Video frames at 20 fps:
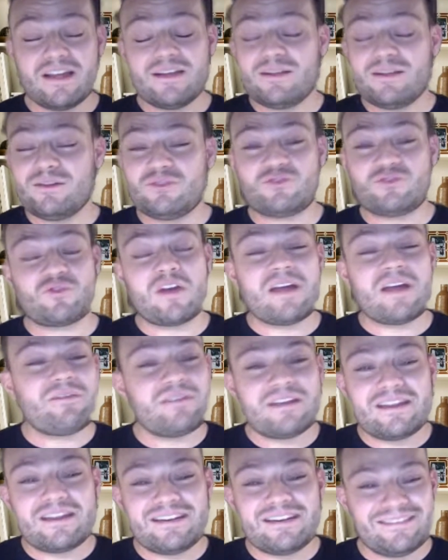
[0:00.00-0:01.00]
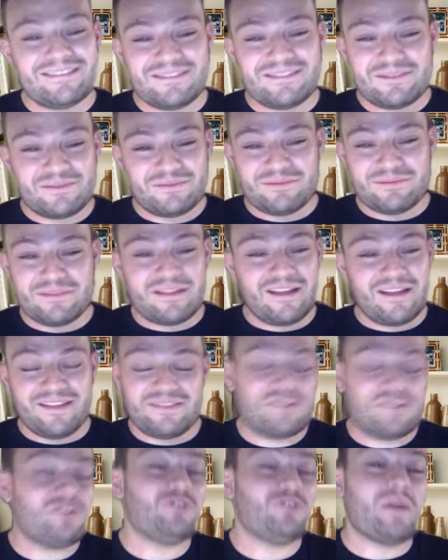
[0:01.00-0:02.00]
driving in
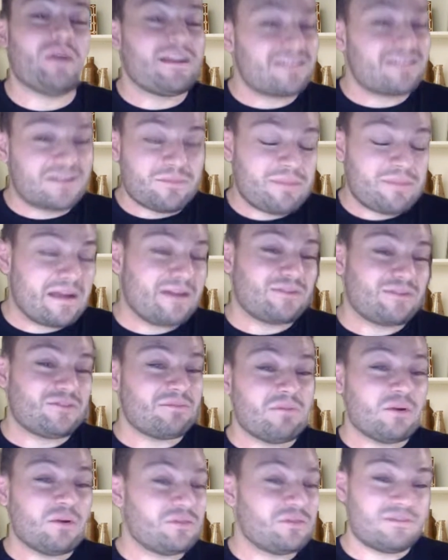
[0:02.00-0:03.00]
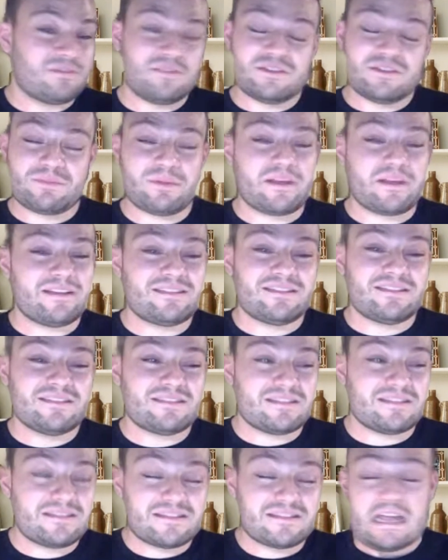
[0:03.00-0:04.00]
the US compared to most of these places
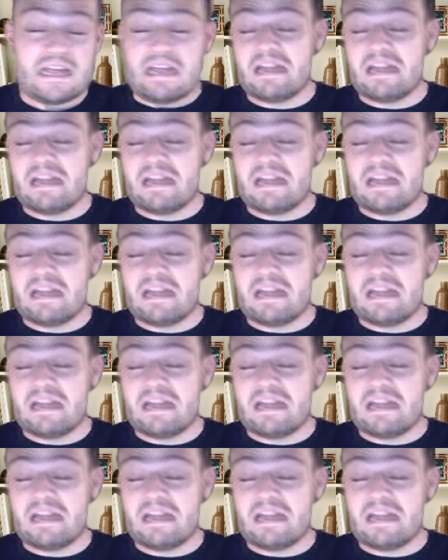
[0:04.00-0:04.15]
is